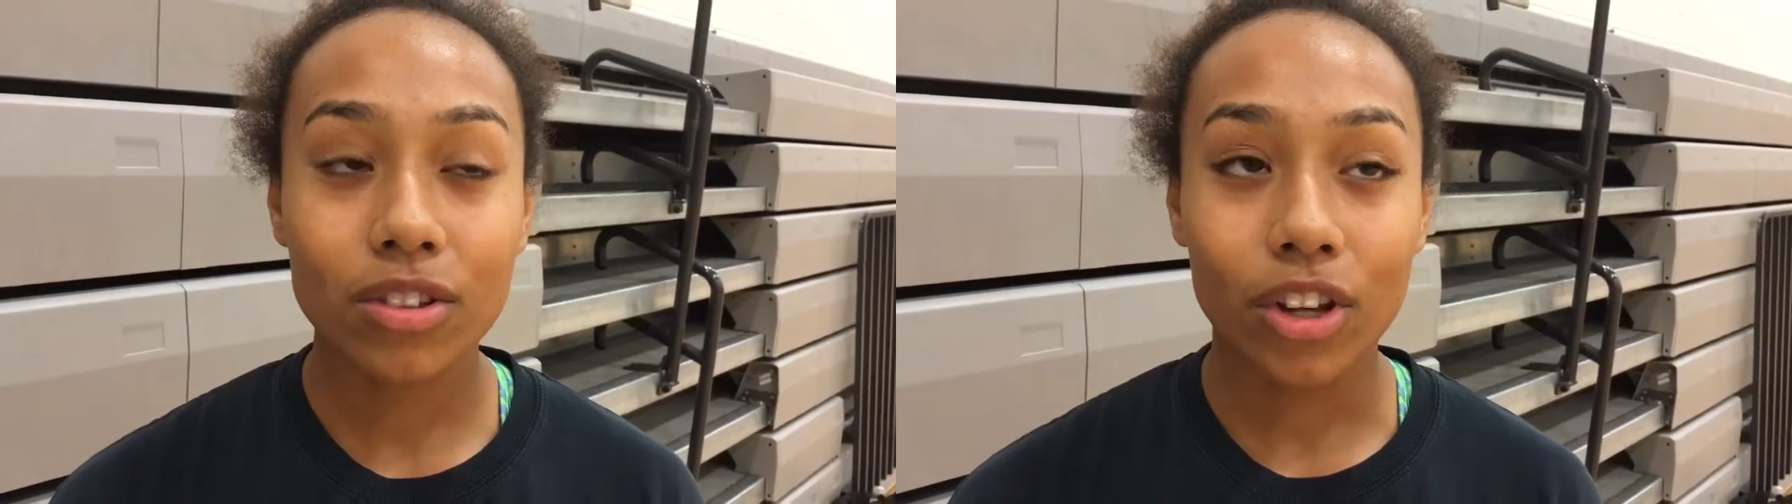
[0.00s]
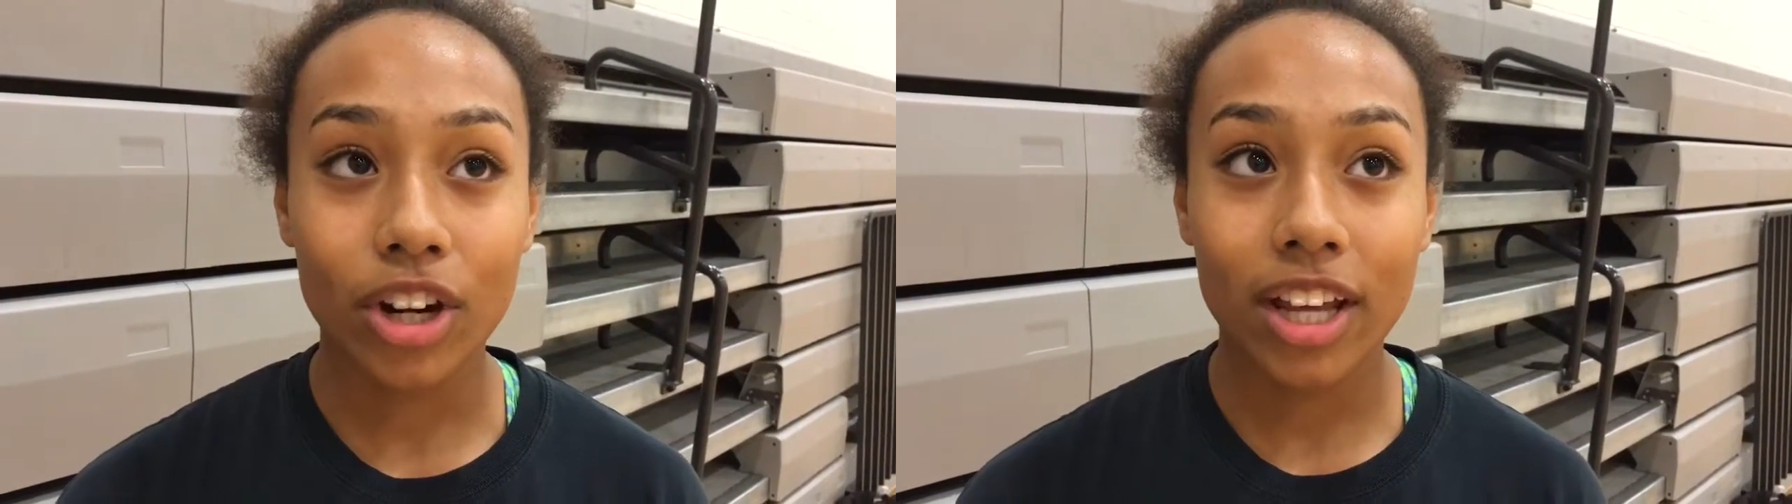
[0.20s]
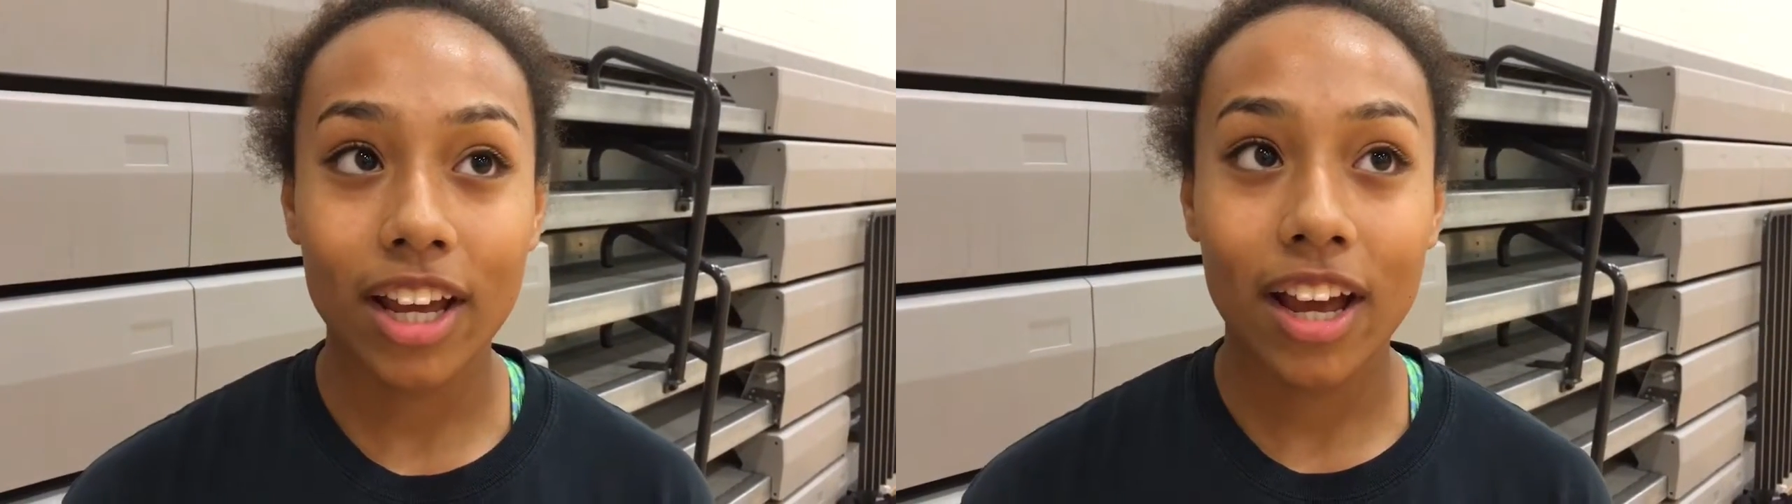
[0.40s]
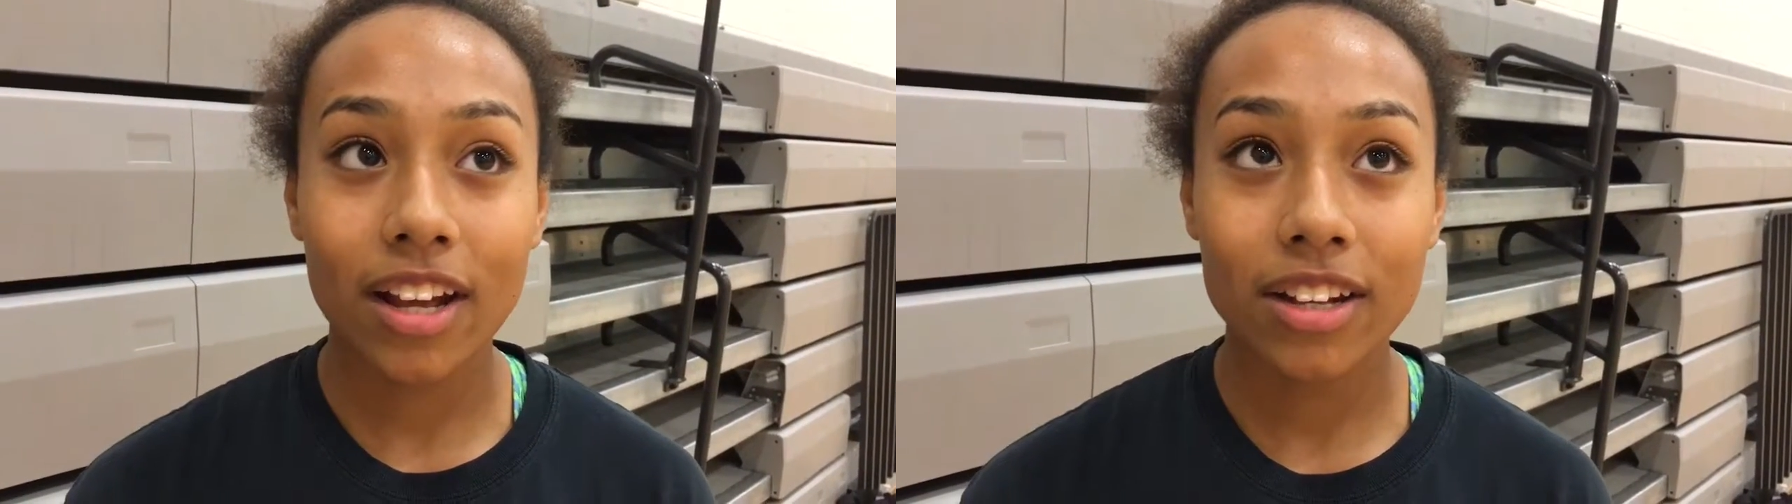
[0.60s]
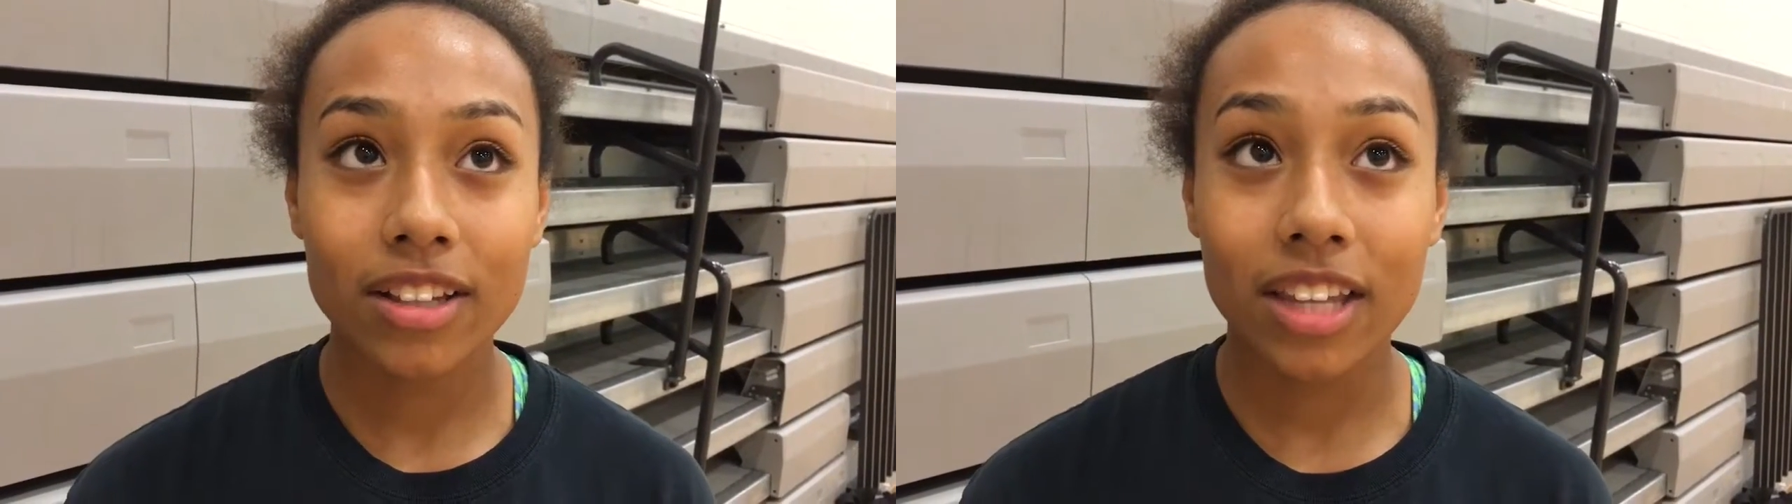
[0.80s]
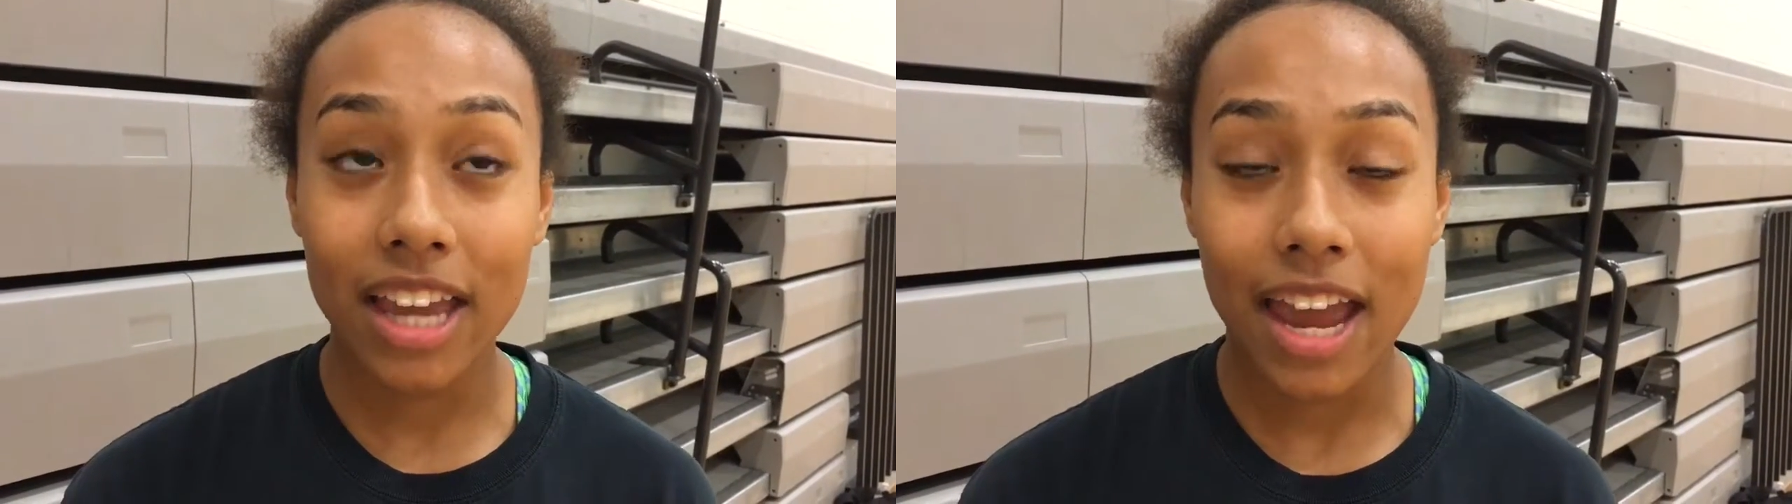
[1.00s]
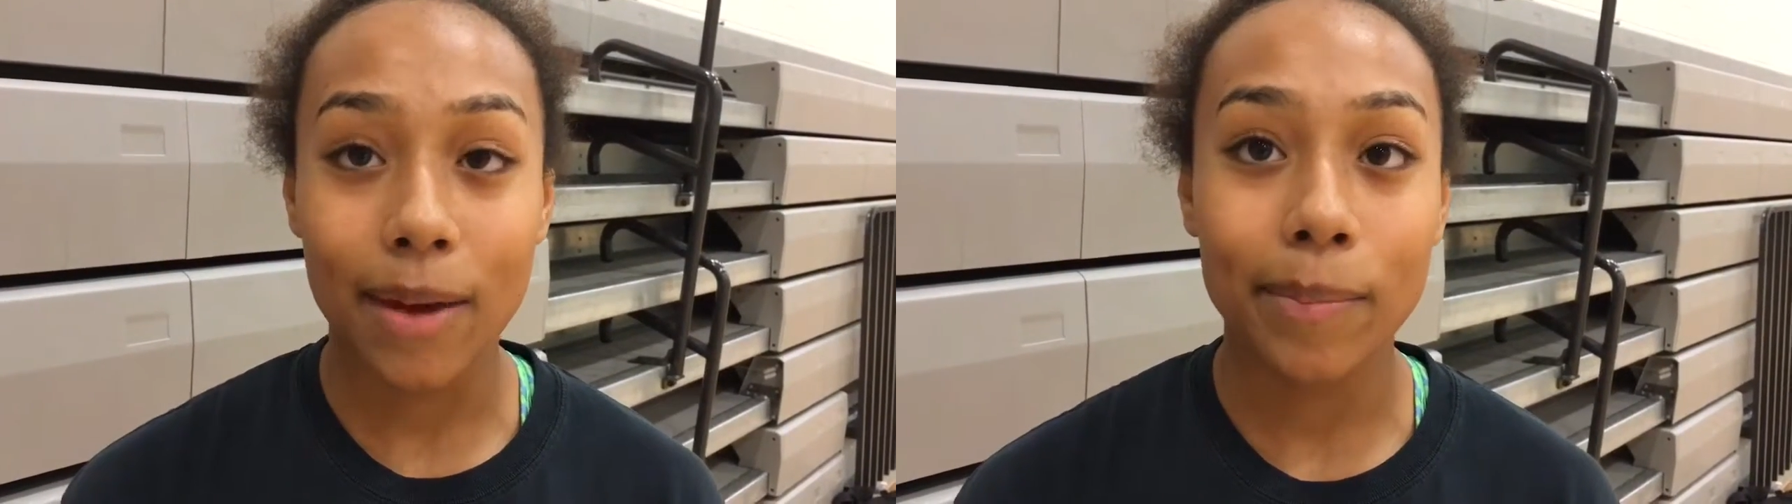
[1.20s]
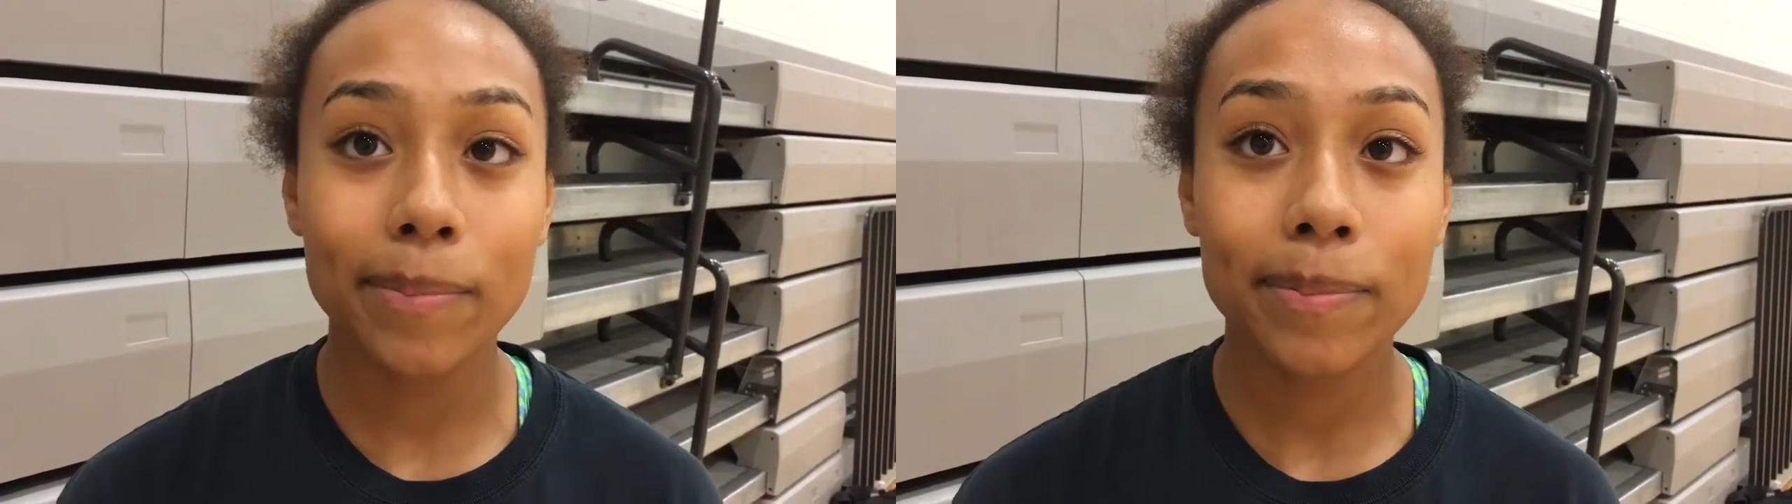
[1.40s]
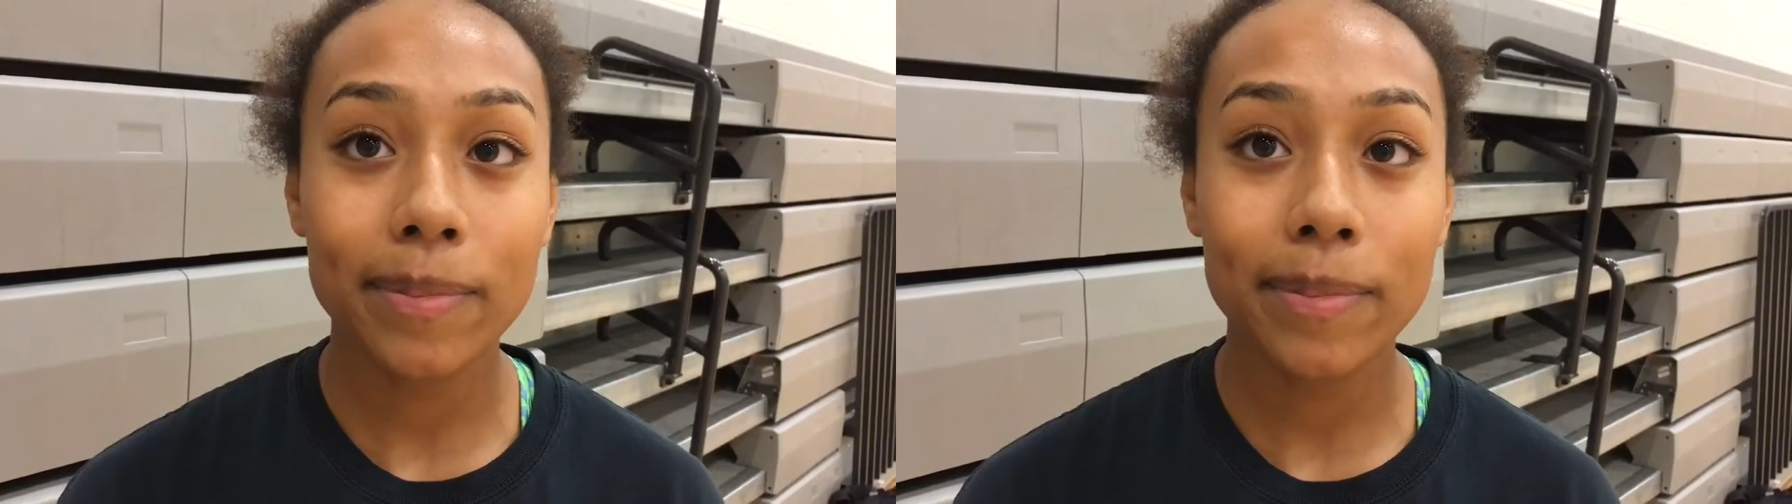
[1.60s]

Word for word: learning the game